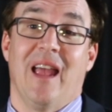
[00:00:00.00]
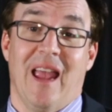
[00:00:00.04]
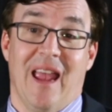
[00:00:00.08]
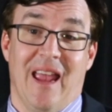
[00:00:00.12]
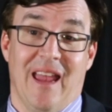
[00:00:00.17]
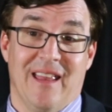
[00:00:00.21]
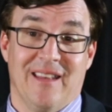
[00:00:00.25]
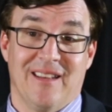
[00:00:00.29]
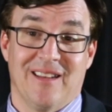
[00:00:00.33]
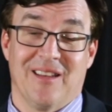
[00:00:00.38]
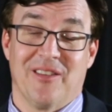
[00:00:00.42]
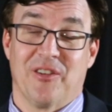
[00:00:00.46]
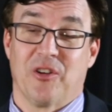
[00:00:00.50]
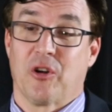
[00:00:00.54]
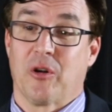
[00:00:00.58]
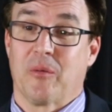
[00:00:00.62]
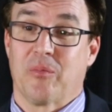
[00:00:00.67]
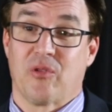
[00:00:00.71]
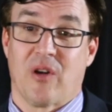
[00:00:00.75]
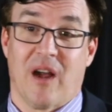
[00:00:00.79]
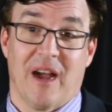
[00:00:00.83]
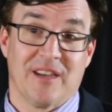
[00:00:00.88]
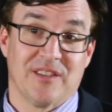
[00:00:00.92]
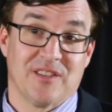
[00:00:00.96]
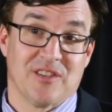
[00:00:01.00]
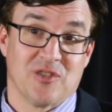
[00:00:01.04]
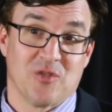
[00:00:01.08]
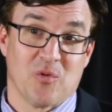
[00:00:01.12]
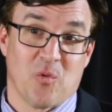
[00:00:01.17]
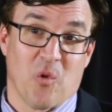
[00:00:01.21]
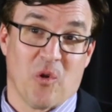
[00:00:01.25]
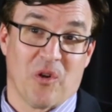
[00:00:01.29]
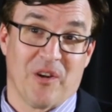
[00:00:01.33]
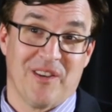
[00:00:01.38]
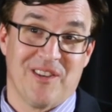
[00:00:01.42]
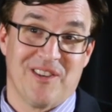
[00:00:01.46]
and there are prizes
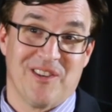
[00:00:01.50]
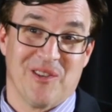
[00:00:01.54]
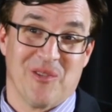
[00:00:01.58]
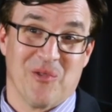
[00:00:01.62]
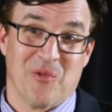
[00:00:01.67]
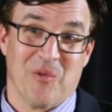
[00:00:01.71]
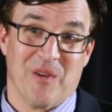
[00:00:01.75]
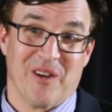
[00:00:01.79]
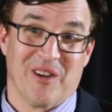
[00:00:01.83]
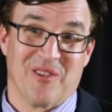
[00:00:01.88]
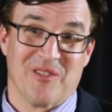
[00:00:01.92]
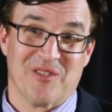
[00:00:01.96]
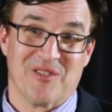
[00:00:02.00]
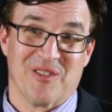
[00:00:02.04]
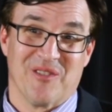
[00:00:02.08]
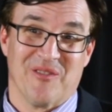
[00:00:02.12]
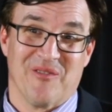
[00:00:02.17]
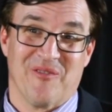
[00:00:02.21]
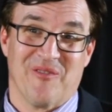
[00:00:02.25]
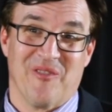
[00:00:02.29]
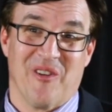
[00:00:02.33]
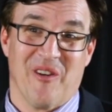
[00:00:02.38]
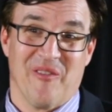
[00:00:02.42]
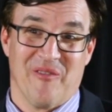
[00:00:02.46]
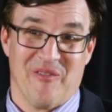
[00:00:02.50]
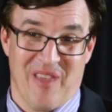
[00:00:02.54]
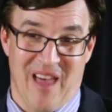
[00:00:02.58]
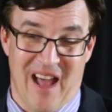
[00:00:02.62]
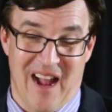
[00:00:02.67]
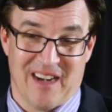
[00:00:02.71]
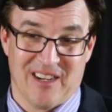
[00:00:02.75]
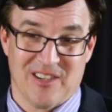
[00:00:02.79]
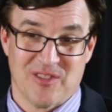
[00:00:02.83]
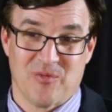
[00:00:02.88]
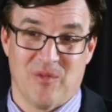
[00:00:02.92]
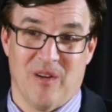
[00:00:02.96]
awarded to the winners of
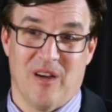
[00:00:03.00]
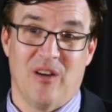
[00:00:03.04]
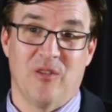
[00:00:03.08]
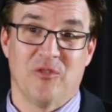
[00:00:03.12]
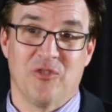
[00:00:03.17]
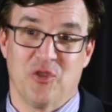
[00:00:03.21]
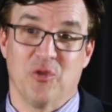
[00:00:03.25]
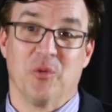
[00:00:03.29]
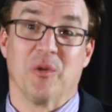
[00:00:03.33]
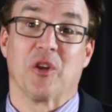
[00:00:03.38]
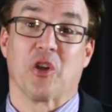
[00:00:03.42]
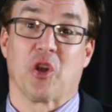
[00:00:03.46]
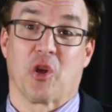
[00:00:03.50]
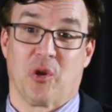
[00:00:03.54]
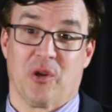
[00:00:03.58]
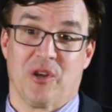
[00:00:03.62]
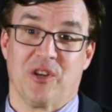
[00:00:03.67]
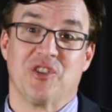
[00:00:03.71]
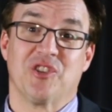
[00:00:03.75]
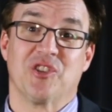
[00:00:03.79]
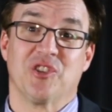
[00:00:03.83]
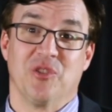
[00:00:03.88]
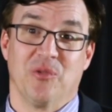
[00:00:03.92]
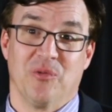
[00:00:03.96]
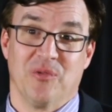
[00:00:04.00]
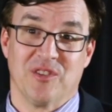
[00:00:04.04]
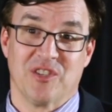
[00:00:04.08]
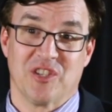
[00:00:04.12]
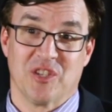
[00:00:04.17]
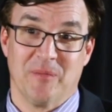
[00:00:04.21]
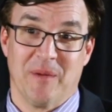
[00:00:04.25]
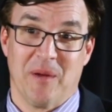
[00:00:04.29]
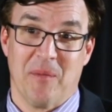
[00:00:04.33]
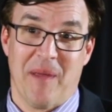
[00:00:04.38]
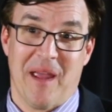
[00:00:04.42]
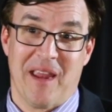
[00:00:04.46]
that as well to encourage students to be